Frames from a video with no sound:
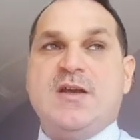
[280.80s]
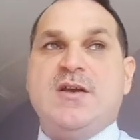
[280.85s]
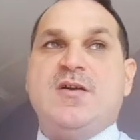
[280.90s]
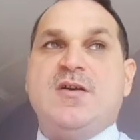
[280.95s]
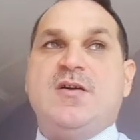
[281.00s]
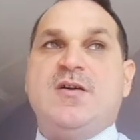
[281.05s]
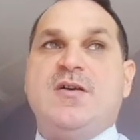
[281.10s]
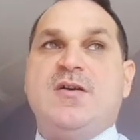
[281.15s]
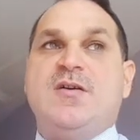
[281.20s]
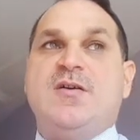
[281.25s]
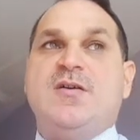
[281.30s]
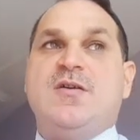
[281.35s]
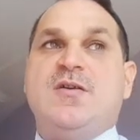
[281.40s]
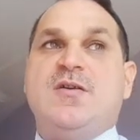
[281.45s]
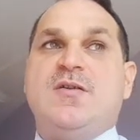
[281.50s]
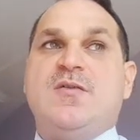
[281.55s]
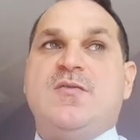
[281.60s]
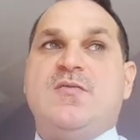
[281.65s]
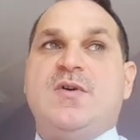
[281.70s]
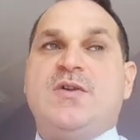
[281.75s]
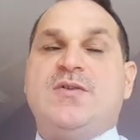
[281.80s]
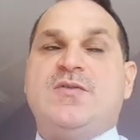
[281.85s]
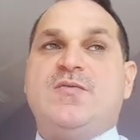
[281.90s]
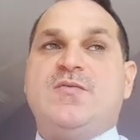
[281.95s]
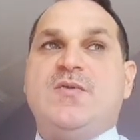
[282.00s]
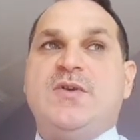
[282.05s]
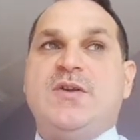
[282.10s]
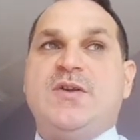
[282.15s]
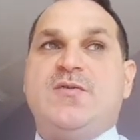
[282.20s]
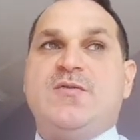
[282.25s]
What
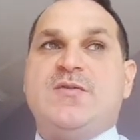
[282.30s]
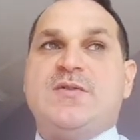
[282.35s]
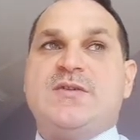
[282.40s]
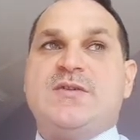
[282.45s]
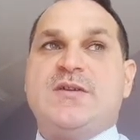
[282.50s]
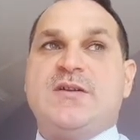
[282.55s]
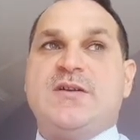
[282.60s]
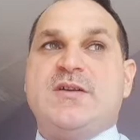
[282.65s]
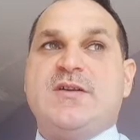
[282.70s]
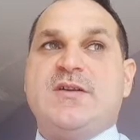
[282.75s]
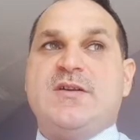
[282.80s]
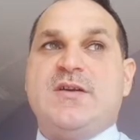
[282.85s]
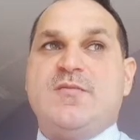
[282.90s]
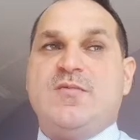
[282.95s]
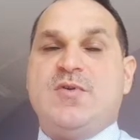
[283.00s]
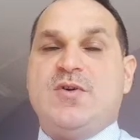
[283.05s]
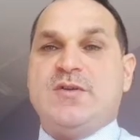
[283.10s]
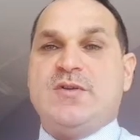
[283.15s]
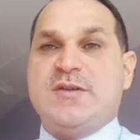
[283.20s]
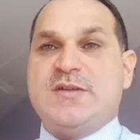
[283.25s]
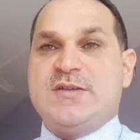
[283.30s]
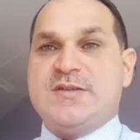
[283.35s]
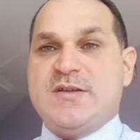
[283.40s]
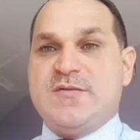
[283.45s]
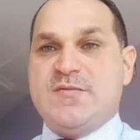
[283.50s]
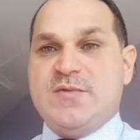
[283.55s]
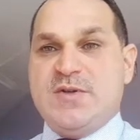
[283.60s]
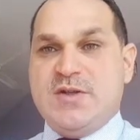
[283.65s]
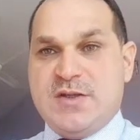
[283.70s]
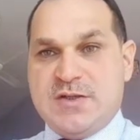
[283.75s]
we concern about
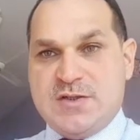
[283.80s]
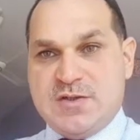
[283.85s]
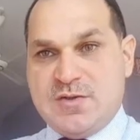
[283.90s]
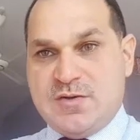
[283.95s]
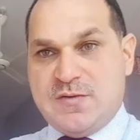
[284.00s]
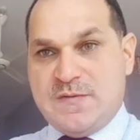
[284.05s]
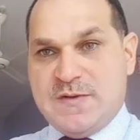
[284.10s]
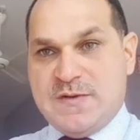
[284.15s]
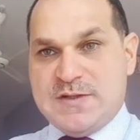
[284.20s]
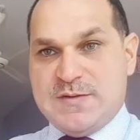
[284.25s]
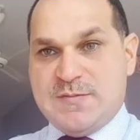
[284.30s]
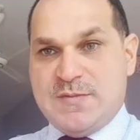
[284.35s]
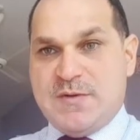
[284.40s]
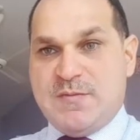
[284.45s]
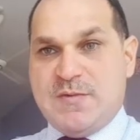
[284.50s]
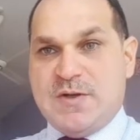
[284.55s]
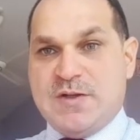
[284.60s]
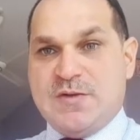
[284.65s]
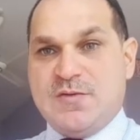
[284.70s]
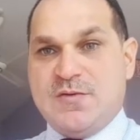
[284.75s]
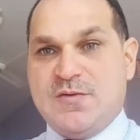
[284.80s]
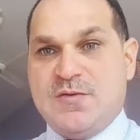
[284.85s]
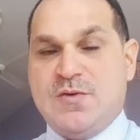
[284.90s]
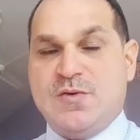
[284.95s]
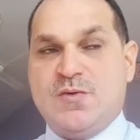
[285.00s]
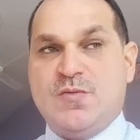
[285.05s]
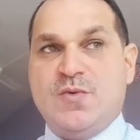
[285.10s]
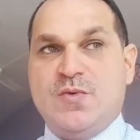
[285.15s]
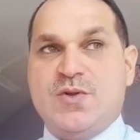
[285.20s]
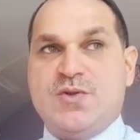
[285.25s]
examination of the spermatic
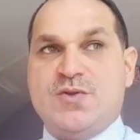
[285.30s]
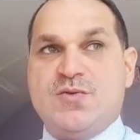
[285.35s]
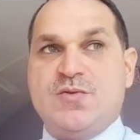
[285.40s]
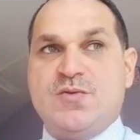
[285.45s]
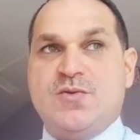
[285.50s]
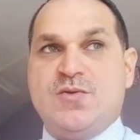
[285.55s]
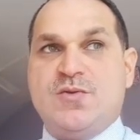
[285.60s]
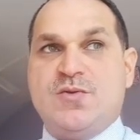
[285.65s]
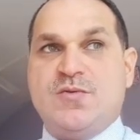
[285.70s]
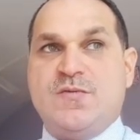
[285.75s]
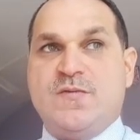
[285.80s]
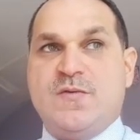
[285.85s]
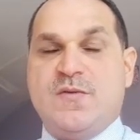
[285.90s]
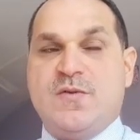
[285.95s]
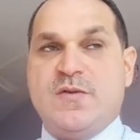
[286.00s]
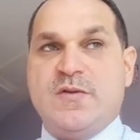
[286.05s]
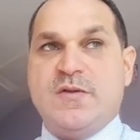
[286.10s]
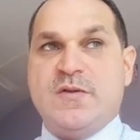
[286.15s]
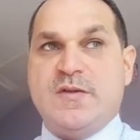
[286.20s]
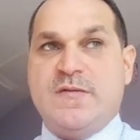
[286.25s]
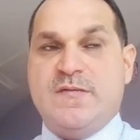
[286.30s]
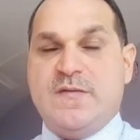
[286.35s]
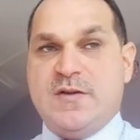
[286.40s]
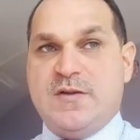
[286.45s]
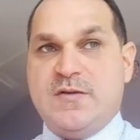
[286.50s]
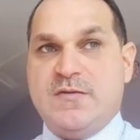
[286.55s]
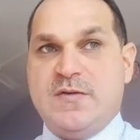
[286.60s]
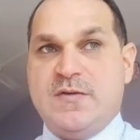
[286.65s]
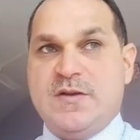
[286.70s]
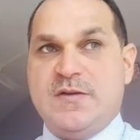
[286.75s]
cord, we should look for the
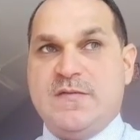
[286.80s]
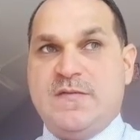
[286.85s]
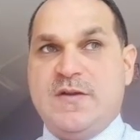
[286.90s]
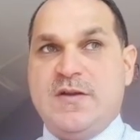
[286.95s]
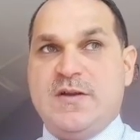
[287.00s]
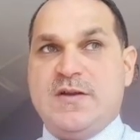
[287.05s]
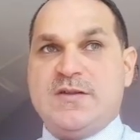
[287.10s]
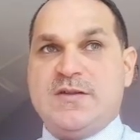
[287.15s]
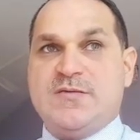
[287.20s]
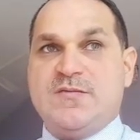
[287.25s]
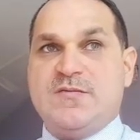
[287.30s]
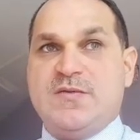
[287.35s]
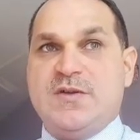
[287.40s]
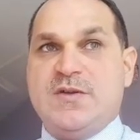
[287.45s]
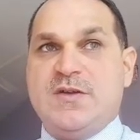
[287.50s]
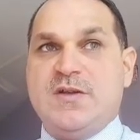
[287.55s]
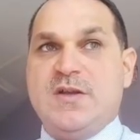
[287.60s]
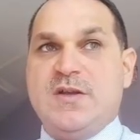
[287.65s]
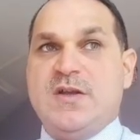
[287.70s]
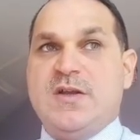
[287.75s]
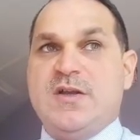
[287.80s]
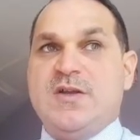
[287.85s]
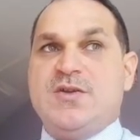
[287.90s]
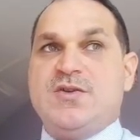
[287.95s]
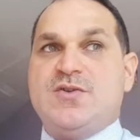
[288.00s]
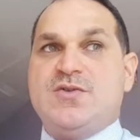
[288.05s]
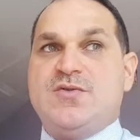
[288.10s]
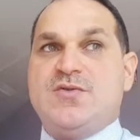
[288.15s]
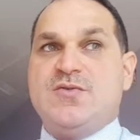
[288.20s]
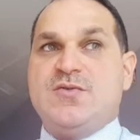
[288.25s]
following. First, we
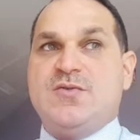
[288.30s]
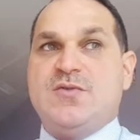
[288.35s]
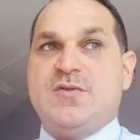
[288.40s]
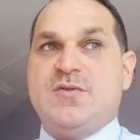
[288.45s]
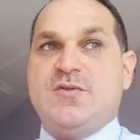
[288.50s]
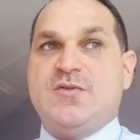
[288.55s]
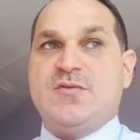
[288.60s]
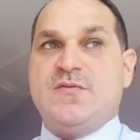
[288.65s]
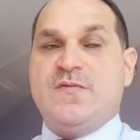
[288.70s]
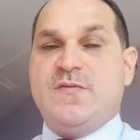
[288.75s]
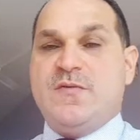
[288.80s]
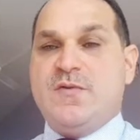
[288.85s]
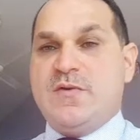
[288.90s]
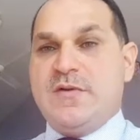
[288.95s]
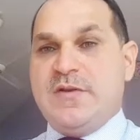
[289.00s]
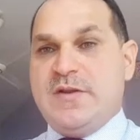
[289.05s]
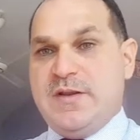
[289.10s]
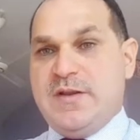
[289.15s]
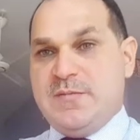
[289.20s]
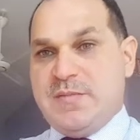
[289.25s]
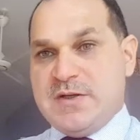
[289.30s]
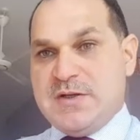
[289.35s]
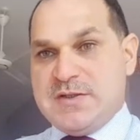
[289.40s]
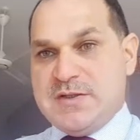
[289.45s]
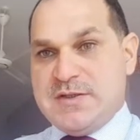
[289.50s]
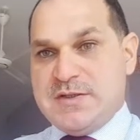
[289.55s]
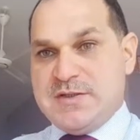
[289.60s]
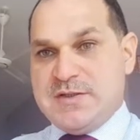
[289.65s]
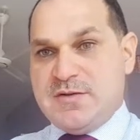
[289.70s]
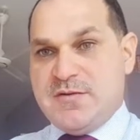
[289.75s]
should look for the
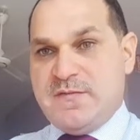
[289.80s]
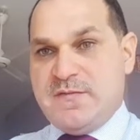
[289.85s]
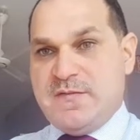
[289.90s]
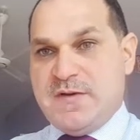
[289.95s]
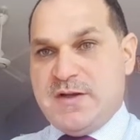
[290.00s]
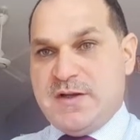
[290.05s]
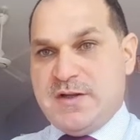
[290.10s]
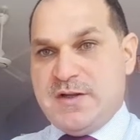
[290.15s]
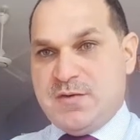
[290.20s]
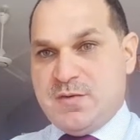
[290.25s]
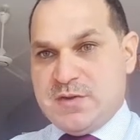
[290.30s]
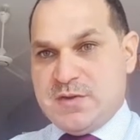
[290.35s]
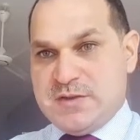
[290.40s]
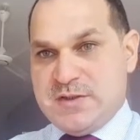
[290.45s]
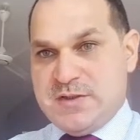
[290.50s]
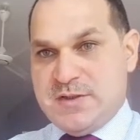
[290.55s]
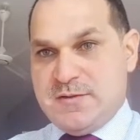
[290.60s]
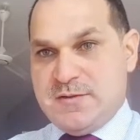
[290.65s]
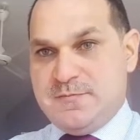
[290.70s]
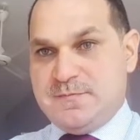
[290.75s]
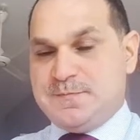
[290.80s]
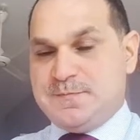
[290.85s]
presence of varicocele.